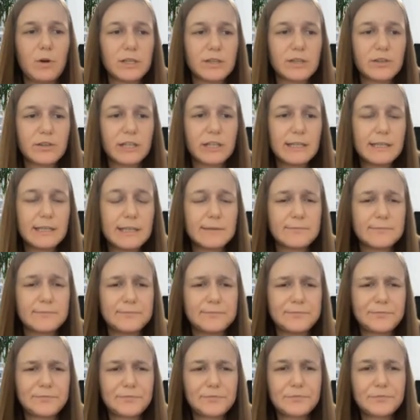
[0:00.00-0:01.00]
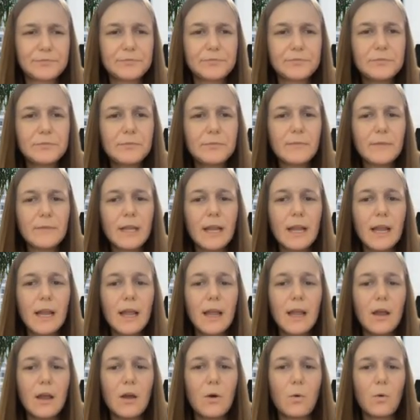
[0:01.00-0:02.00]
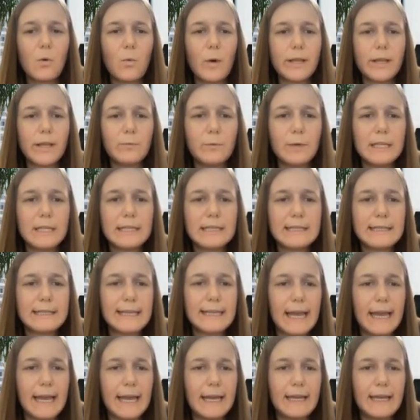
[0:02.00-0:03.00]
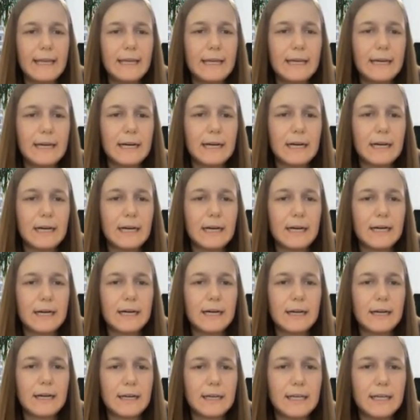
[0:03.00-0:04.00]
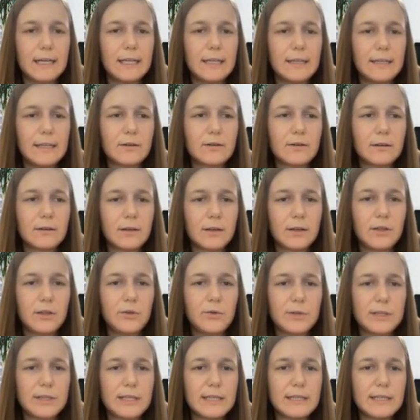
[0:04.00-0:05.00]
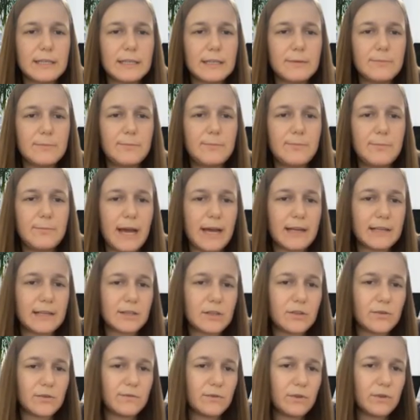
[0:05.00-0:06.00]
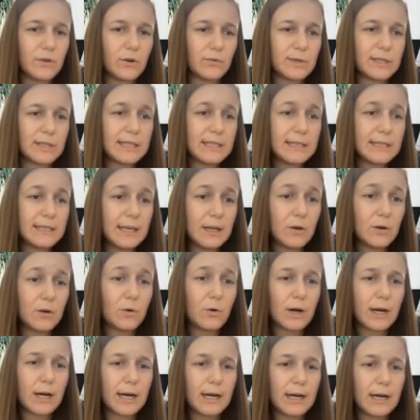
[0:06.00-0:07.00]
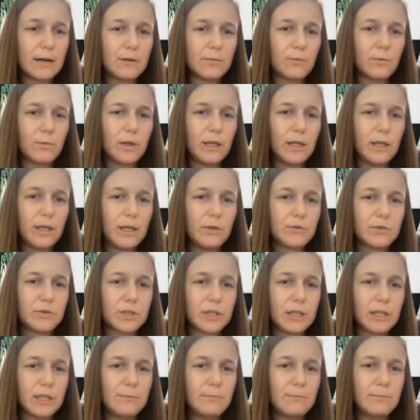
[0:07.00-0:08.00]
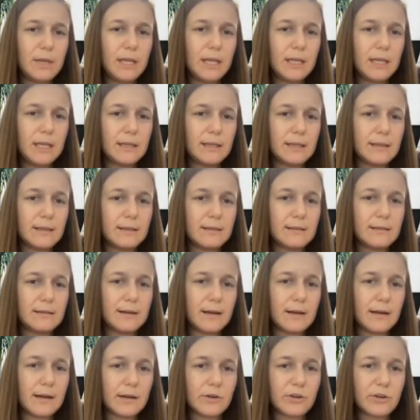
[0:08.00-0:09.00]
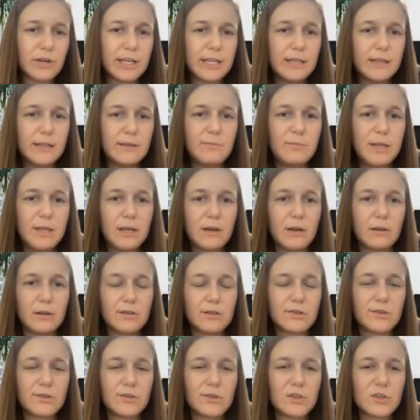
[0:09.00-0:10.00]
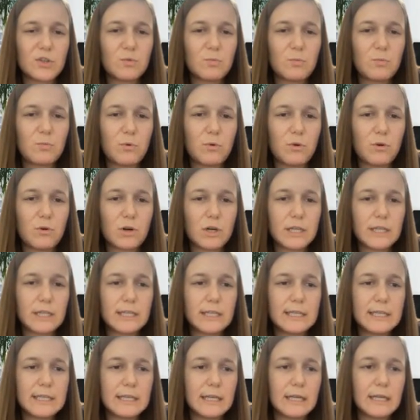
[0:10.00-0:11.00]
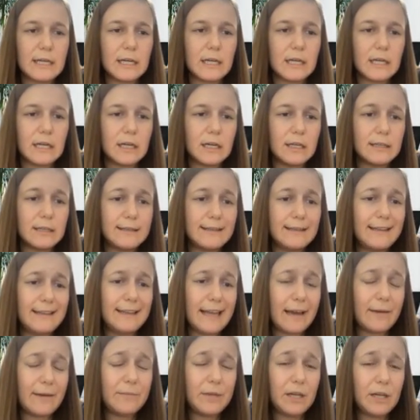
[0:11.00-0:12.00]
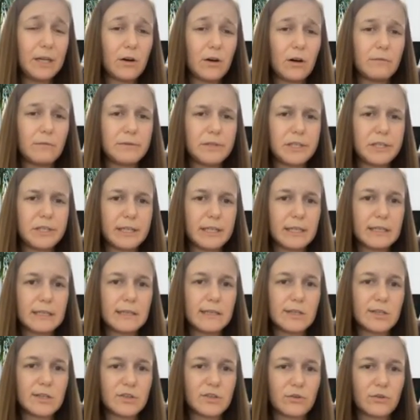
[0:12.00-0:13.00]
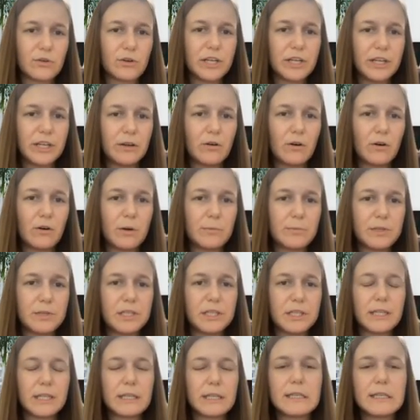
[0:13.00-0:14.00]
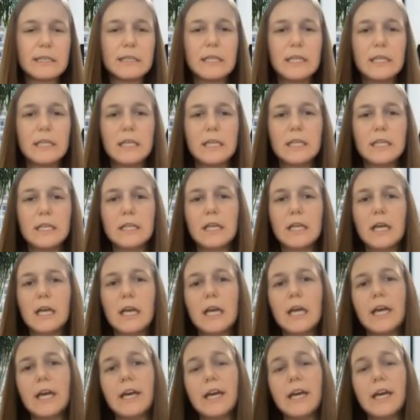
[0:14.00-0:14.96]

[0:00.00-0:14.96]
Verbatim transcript: Postgres when we say uh, it uses the best of NoSQL, we usually mean that uh, CrateDB also supports uh, dynamic objects and storing objects in